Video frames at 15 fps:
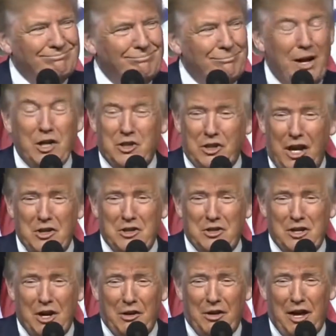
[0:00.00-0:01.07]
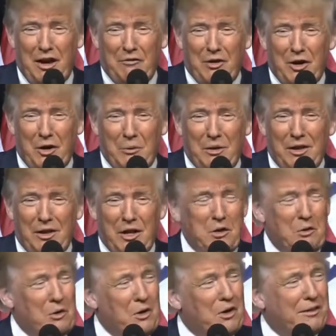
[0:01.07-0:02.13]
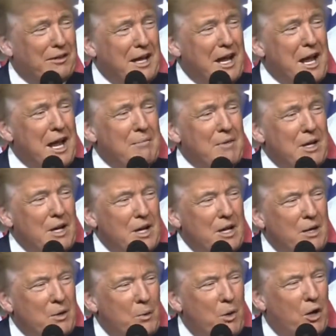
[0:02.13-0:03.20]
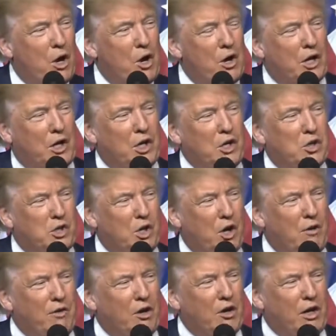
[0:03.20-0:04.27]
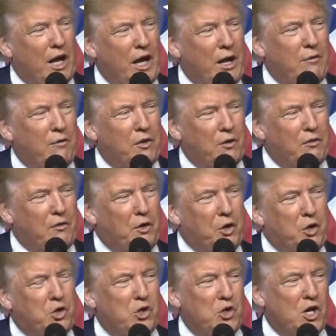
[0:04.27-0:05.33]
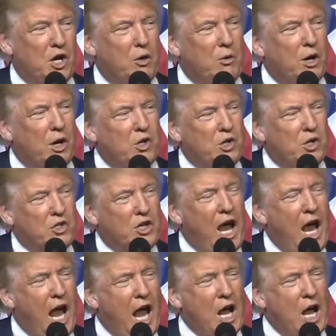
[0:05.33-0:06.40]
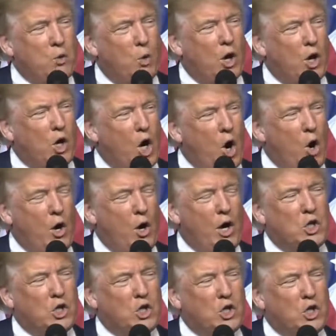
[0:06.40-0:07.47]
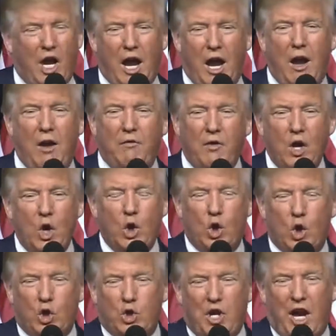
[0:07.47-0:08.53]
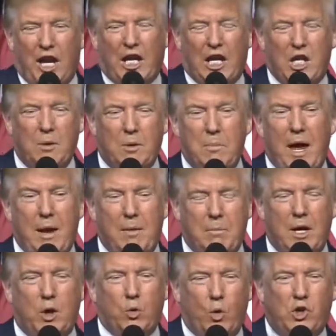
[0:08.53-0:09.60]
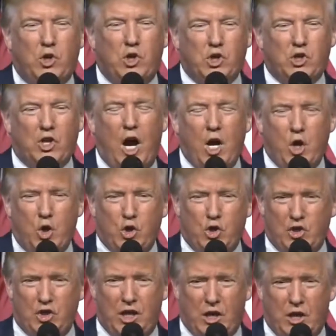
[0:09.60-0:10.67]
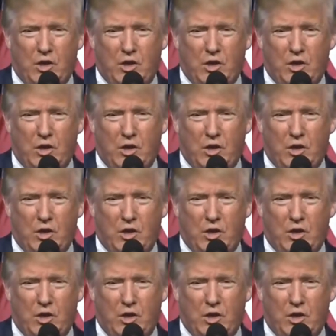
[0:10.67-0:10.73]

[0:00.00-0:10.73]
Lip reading: My sons know that very well. They're here all the time. We're going to conserve your land for the future generations, and we're going to save your Second Amendment, which is under siege.